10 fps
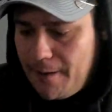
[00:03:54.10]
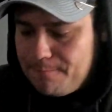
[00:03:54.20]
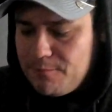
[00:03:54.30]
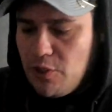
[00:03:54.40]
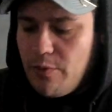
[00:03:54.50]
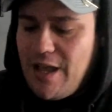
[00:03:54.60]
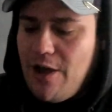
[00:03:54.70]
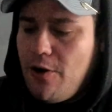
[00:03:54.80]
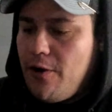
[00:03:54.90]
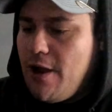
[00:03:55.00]
so we got
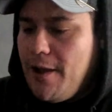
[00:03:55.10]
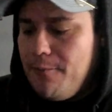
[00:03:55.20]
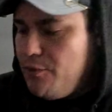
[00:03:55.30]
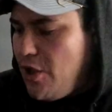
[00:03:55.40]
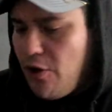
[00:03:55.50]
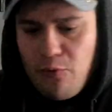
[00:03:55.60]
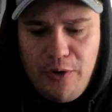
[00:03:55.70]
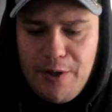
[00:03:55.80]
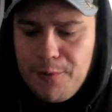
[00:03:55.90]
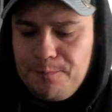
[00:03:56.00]
our
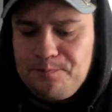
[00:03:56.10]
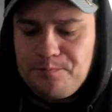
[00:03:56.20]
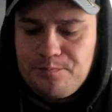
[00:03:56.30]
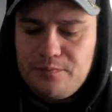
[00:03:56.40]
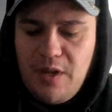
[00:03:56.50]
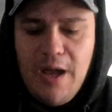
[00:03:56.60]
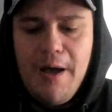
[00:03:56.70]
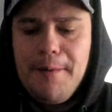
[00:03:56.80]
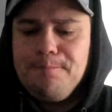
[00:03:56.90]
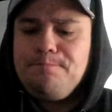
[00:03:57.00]
reel. I